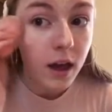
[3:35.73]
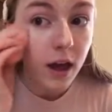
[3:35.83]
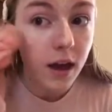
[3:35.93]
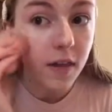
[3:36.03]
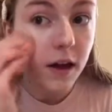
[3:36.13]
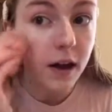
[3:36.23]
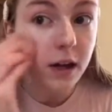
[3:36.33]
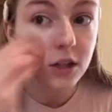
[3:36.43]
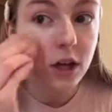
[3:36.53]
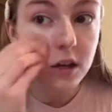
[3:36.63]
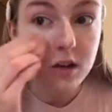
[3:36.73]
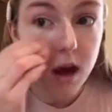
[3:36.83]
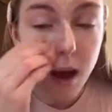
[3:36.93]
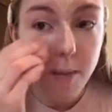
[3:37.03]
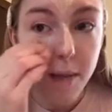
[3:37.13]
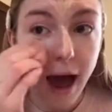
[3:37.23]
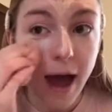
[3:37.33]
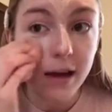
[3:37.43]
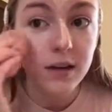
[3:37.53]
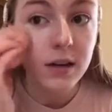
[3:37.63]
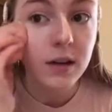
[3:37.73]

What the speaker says: and then I just pat,